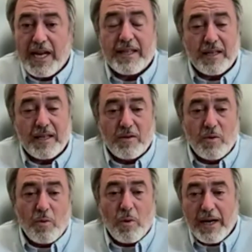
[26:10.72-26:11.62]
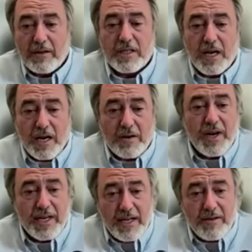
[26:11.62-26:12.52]
Anything wild caught
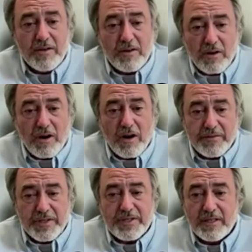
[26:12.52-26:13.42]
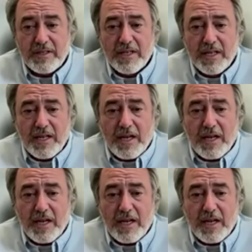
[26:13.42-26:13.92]
right now or harvested